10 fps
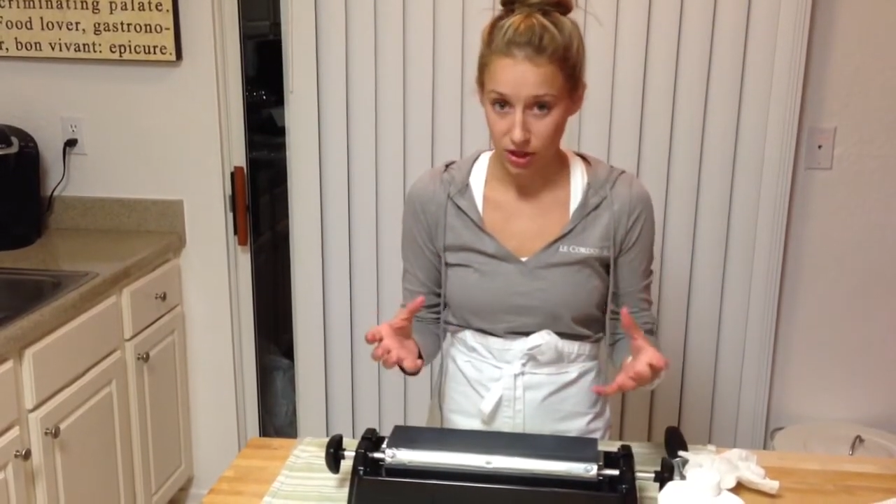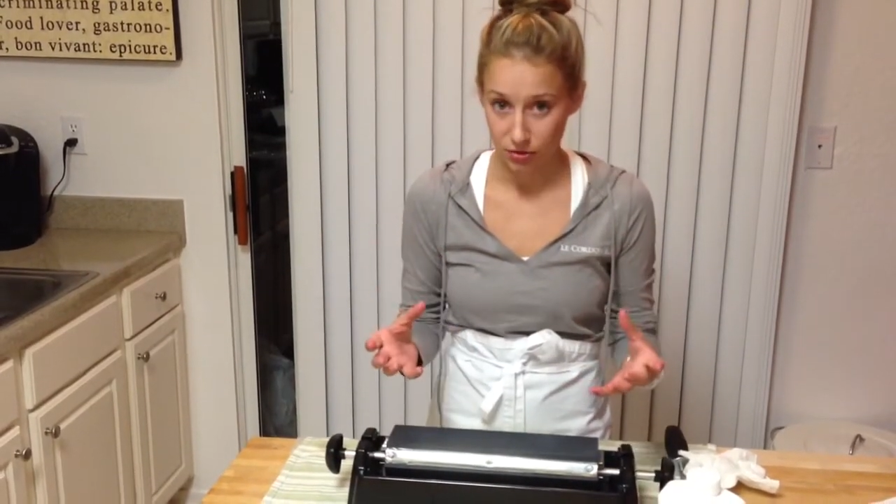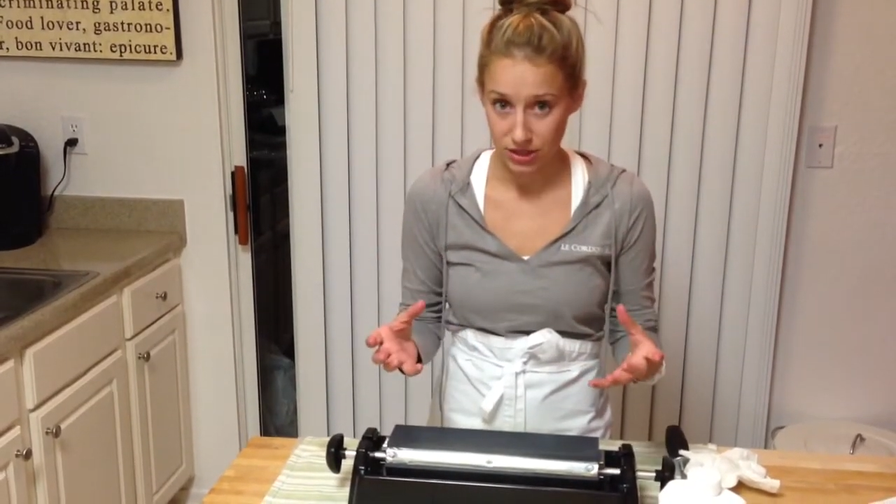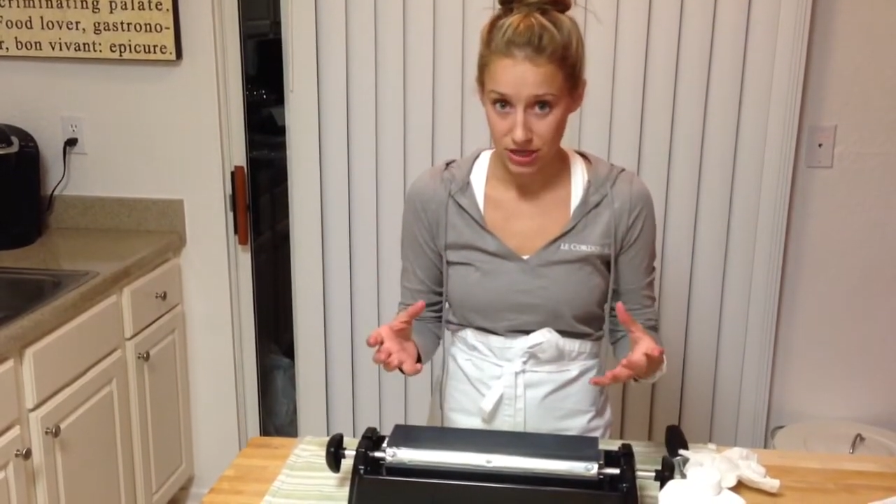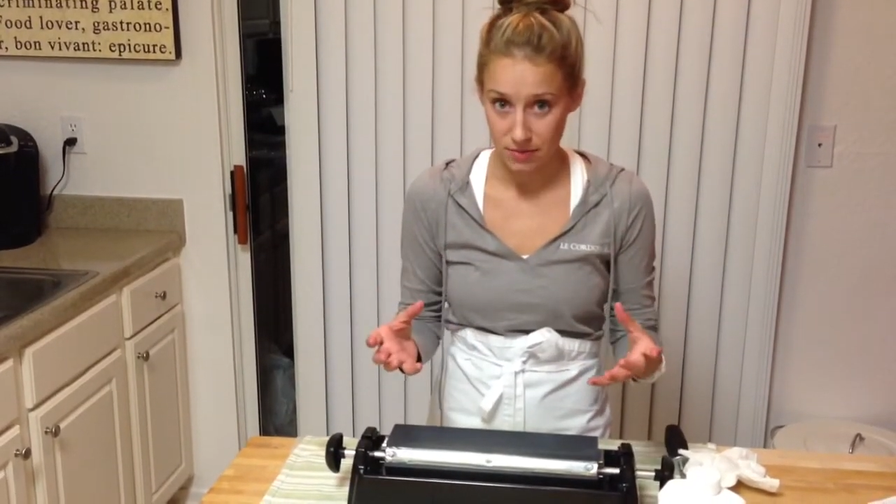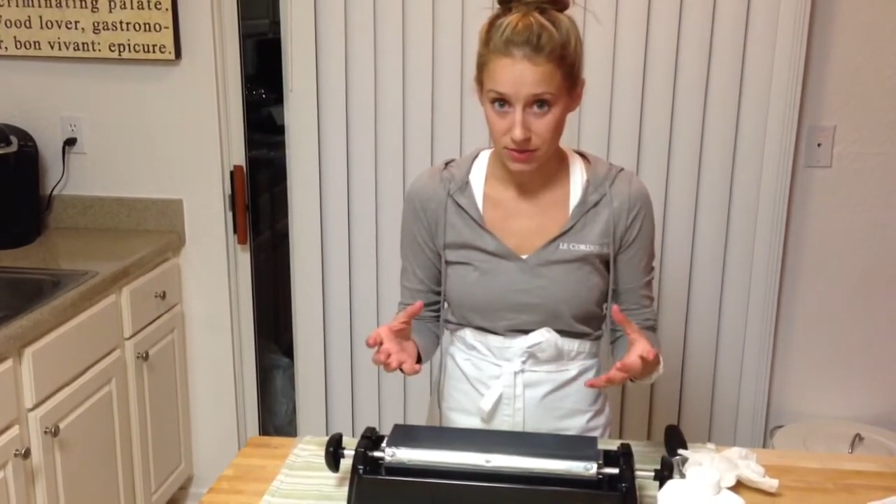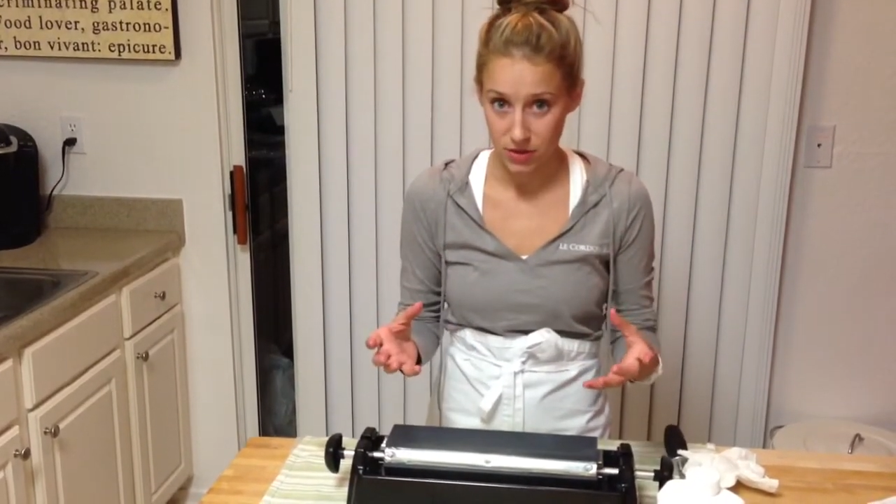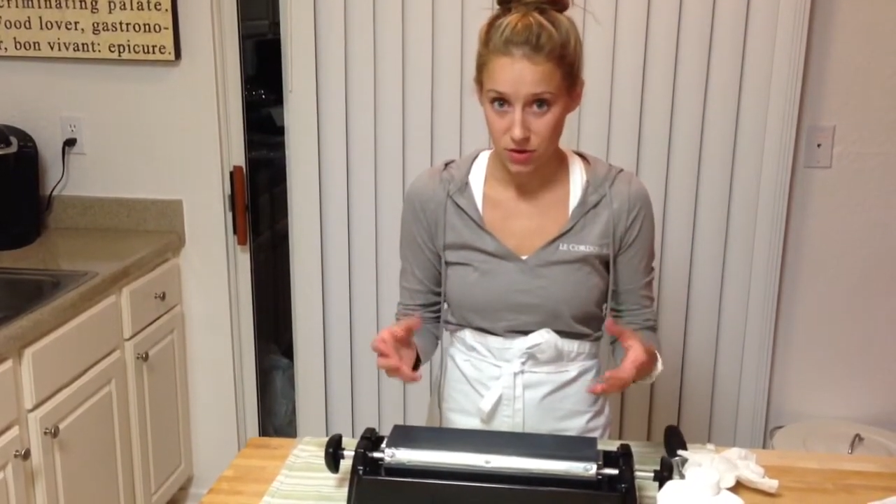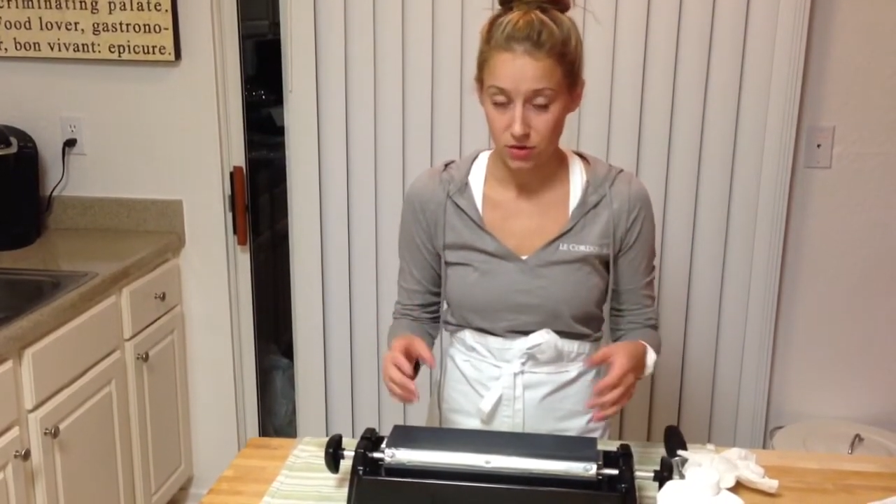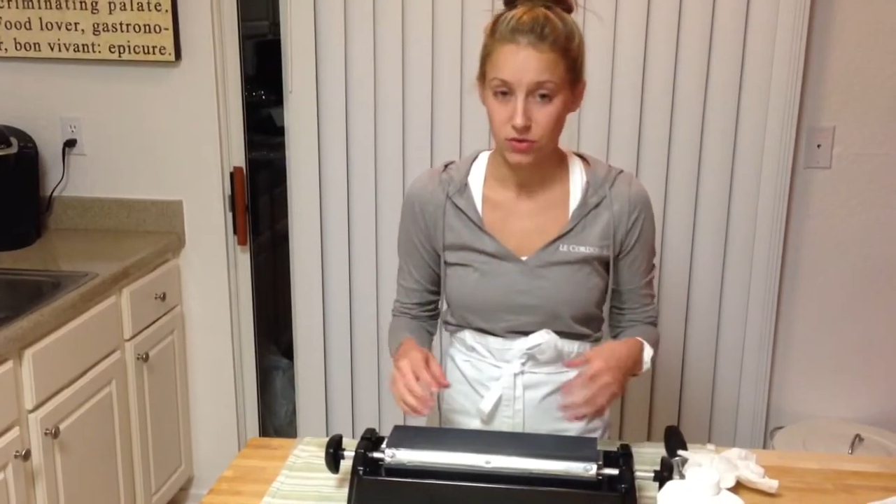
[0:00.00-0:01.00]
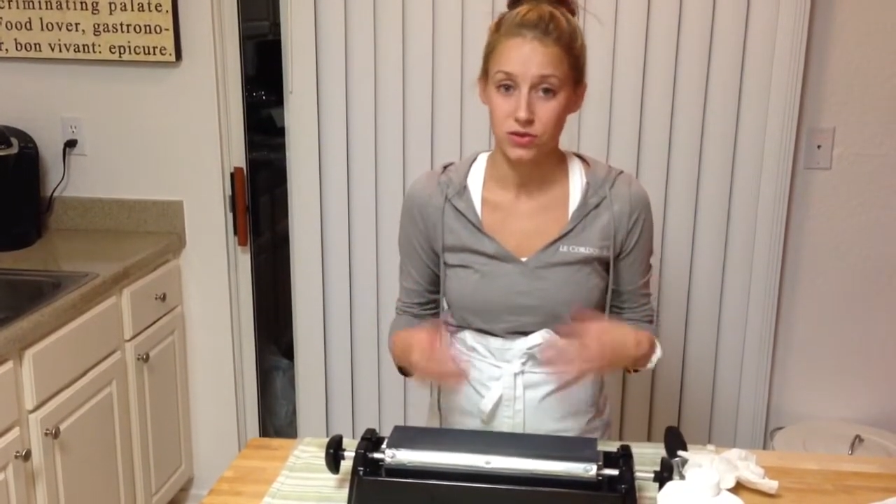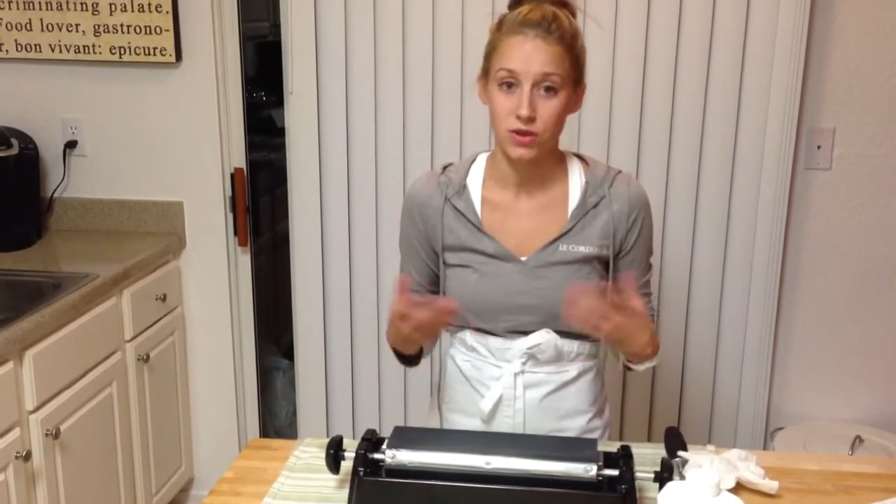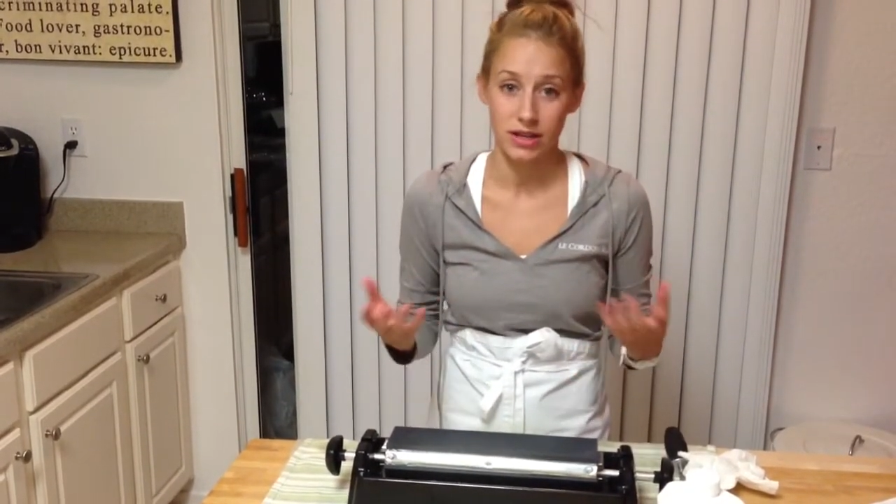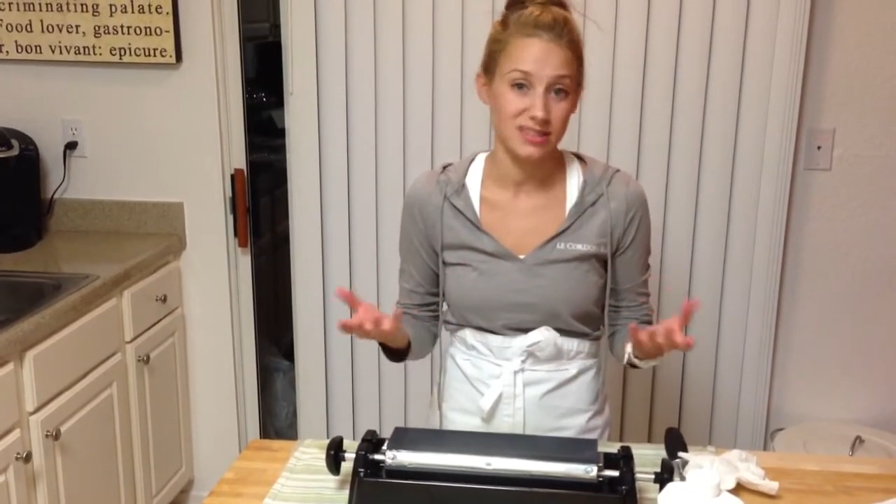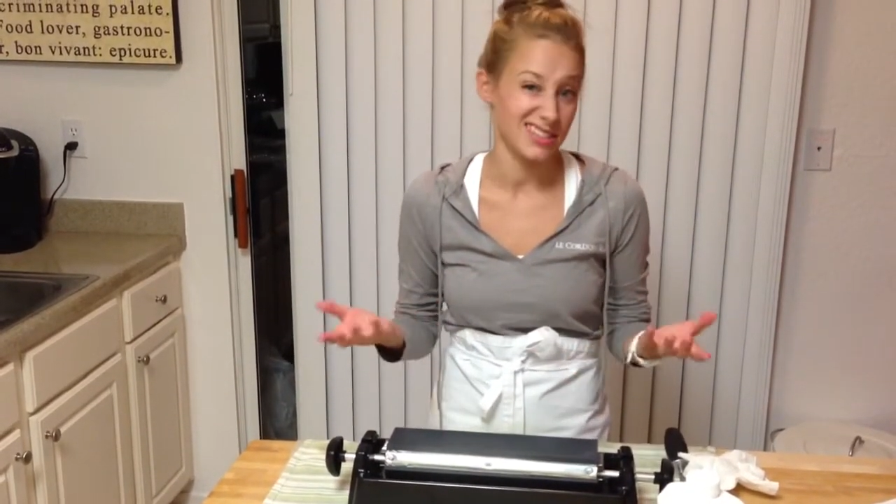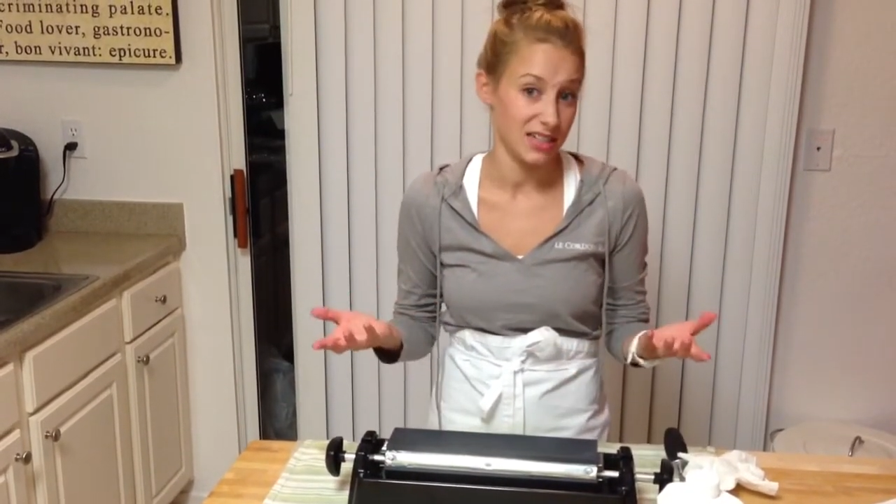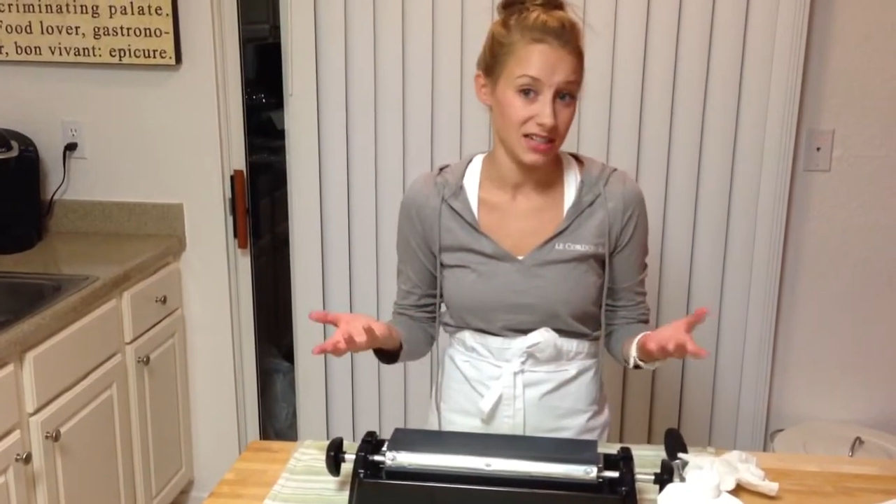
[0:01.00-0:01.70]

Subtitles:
3 times total, so that's